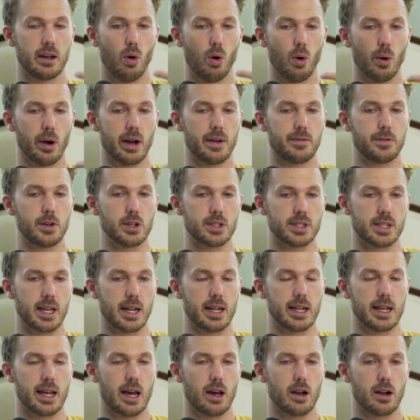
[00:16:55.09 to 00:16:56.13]
or if you're
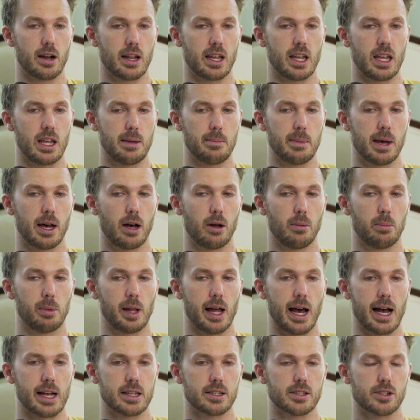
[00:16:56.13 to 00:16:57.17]
sending out an email email
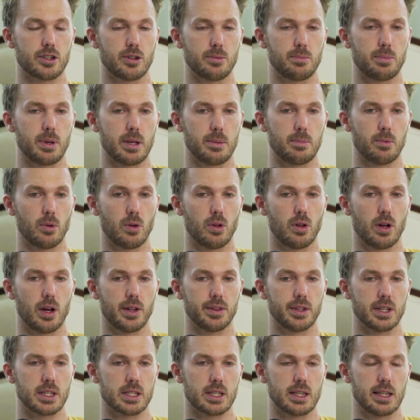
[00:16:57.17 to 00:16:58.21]
blast to people on
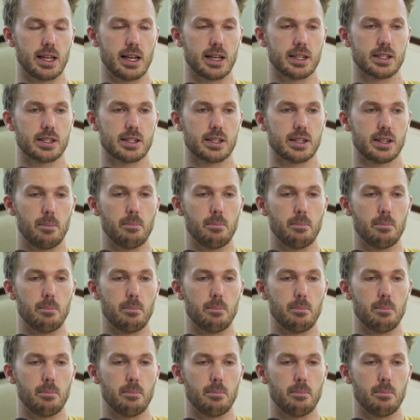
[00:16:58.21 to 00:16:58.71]
this list.